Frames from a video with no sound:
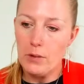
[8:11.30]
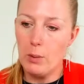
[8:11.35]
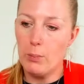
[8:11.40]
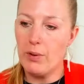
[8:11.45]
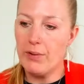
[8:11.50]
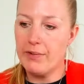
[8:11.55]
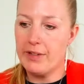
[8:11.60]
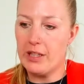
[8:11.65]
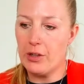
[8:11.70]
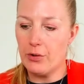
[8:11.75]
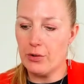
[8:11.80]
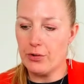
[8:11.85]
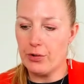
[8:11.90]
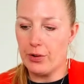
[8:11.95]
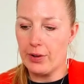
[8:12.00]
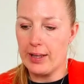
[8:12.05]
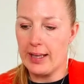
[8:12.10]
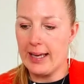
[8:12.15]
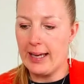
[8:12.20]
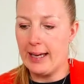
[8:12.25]
with the
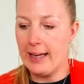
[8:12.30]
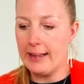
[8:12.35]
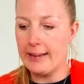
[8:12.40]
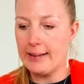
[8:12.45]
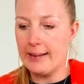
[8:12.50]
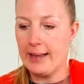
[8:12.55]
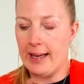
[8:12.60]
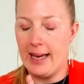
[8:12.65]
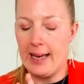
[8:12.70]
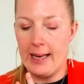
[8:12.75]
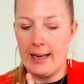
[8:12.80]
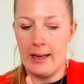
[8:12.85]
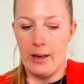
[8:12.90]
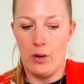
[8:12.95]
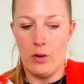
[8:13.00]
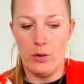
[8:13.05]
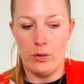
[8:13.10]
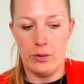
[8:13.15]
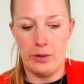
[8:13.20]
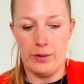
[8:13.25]
other card and
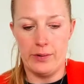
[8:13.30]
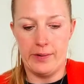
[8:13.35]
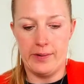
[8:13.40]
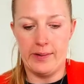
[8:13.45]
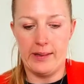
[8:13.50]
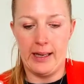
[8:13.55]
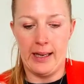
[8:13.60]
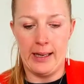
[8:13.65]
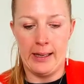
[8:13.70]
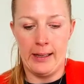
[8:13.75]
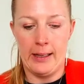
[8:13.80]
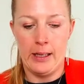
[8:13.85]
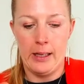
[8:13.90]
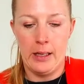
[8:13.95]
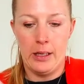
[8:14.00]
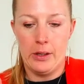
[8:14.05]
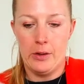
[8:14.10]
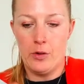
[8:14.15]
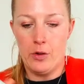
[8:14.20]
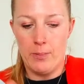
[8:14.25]
understand
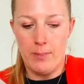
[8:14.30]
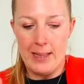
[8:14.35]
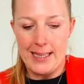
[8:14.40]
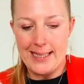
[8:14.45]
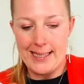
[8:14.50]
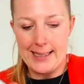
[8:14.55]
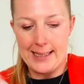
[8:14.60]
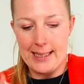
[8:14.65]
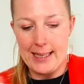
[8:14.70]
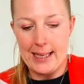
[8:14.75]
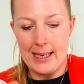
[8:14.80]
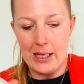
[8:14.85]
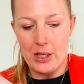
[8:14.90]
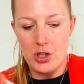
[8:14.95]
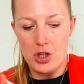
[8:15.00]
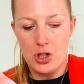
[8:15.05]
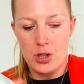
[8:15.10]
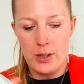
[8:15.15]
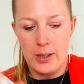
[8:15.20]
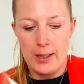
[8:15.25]
the
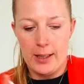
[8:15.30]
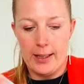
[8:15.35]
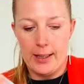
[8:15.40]
message